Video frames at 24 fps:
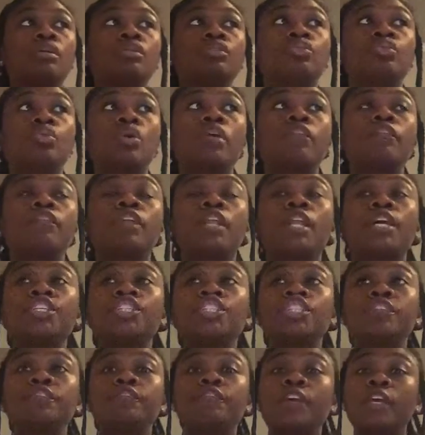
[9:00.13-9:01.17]
Do I feel like
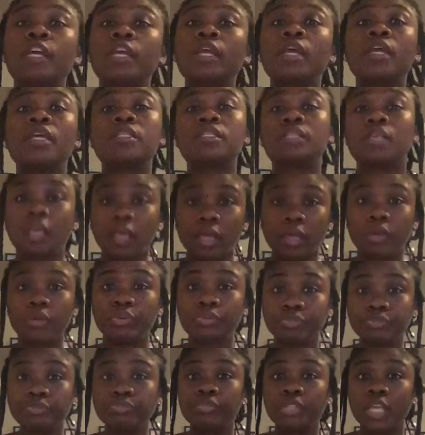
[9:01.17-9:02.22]
she fake? It's hell.
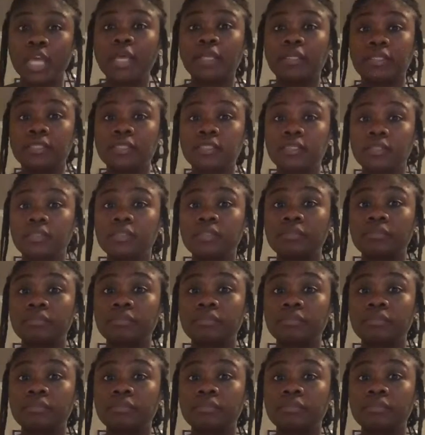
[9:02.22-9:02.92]
Yes.